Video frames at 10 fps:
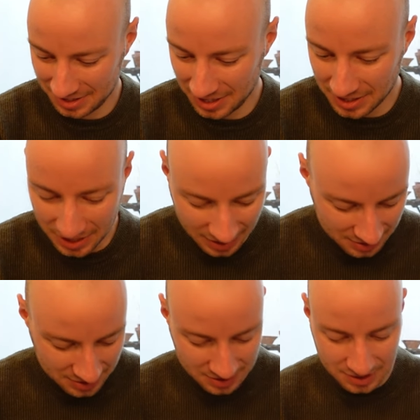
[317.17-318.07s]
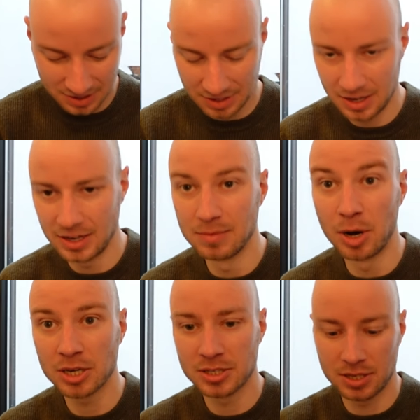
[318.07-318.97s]
In the case, in the
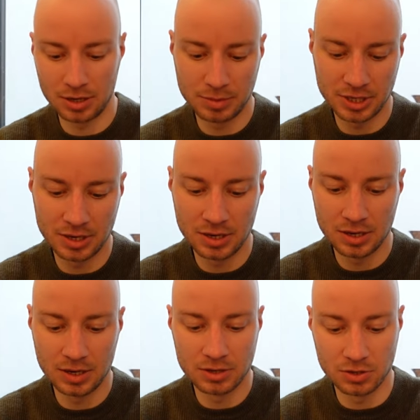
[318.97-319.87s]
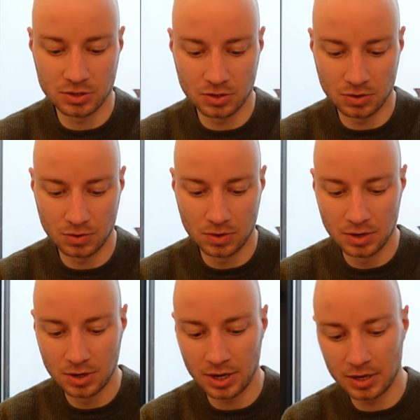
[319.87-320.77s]
box, I mean, there's also
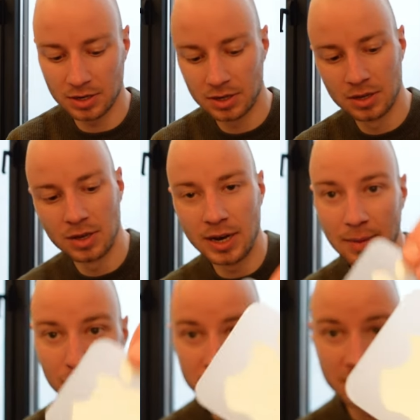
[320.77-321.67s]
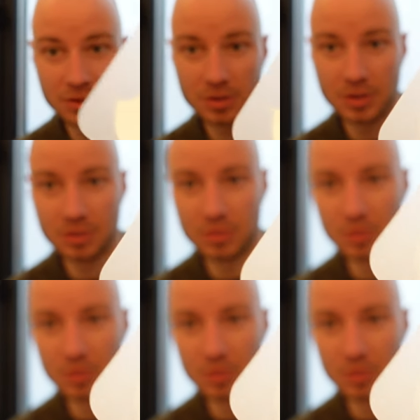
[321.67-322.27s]
like an Apple sticker if you